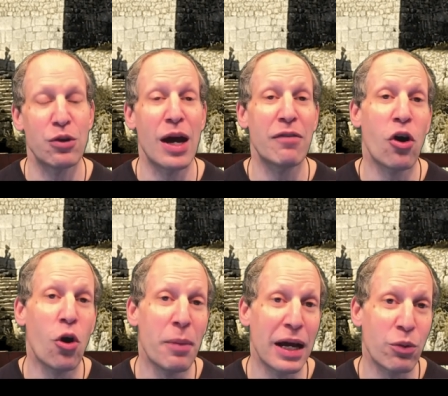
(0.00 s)
If you have a
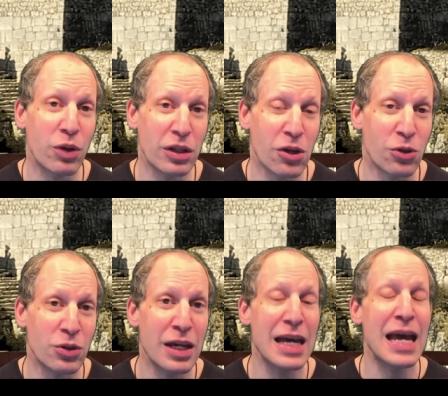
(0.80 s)
home equity
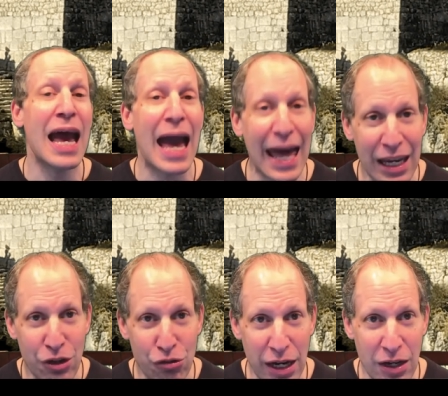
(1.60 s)
loan and a
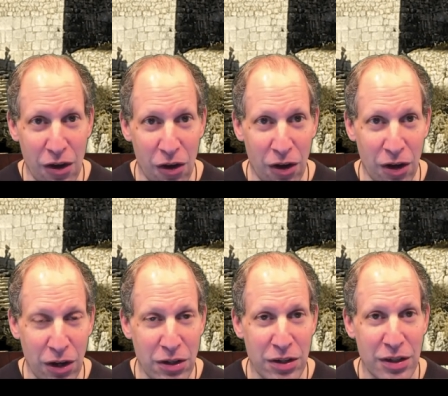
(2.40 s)
credit
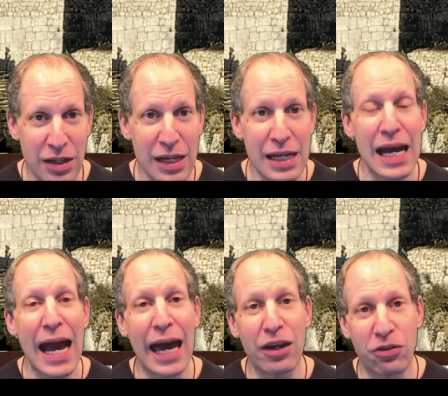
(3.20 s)
card
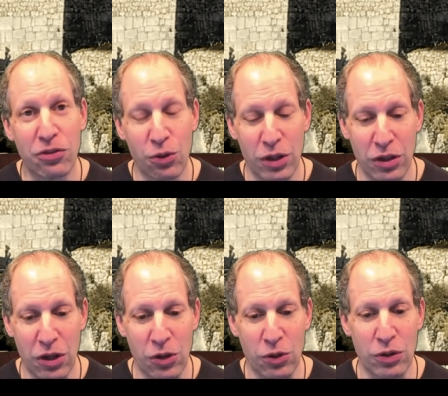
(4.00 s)
and a student
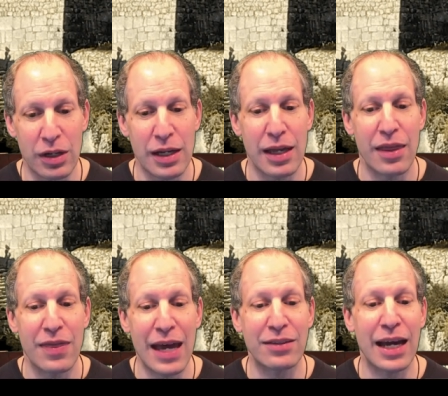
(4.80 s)
loan,
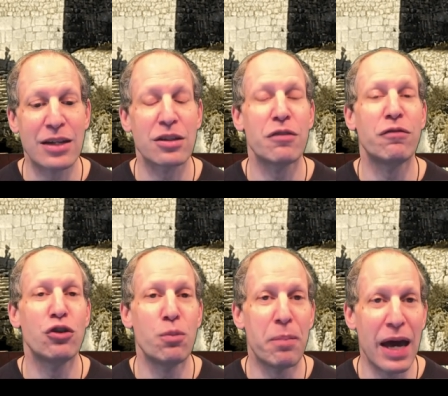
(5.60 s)
that's actually
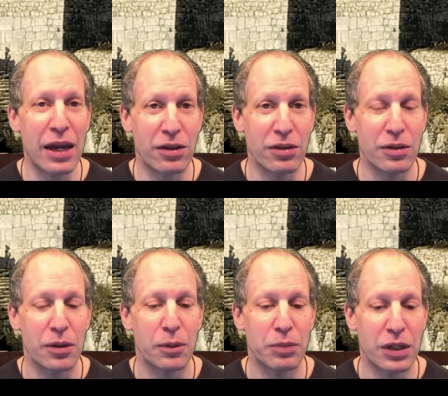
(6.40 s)
viewed better
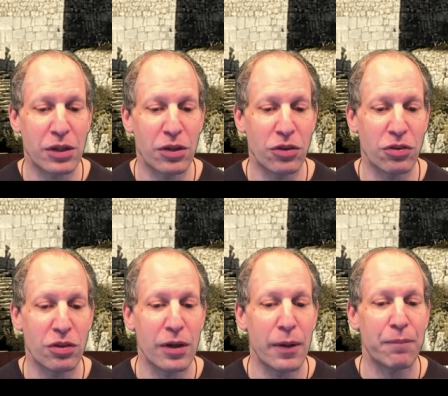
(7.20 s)
because,
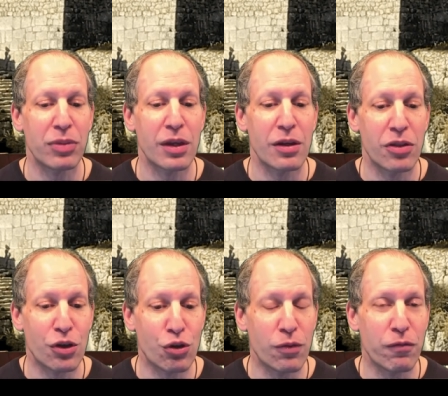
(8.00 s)
the,
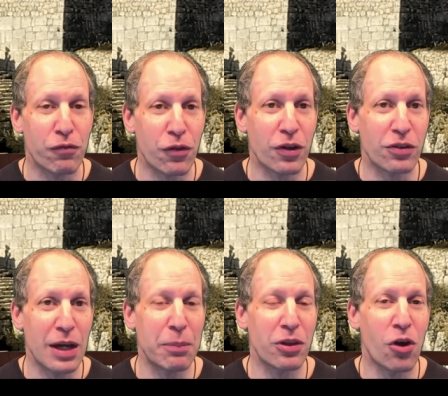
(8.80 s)
for
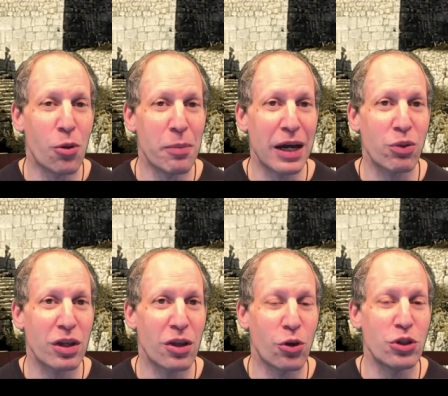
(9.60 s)
example, the home equity
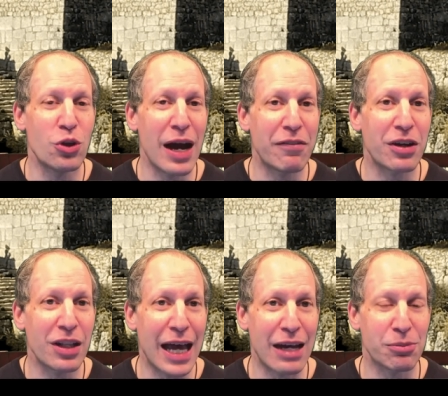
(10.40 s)
loan, you have
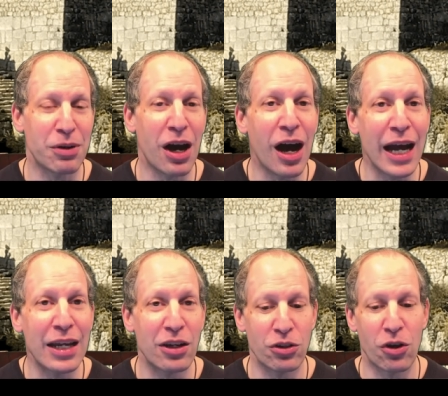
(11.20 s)
collateral behind
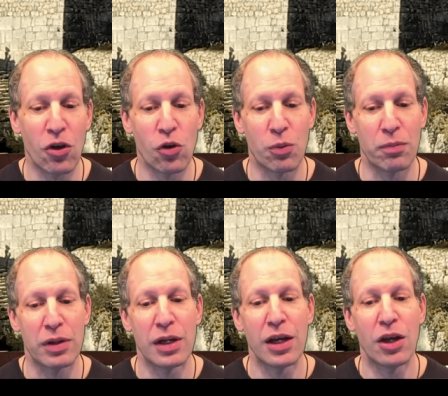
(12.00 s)
it, your home
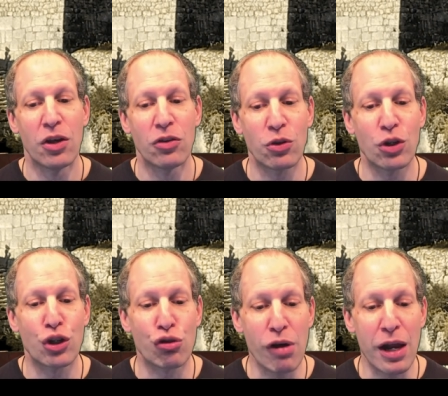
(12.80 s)
so your
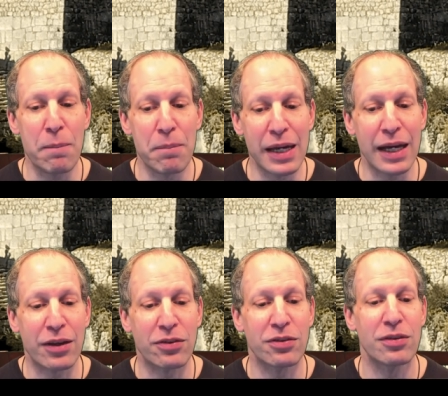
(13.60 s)
credit
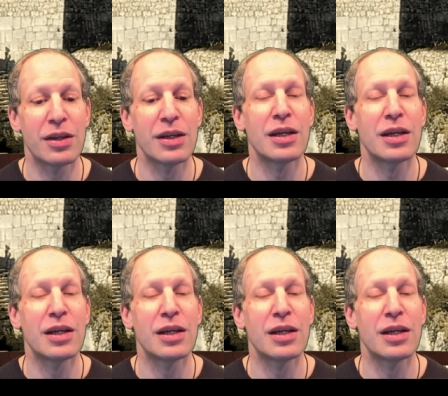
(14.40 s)
mix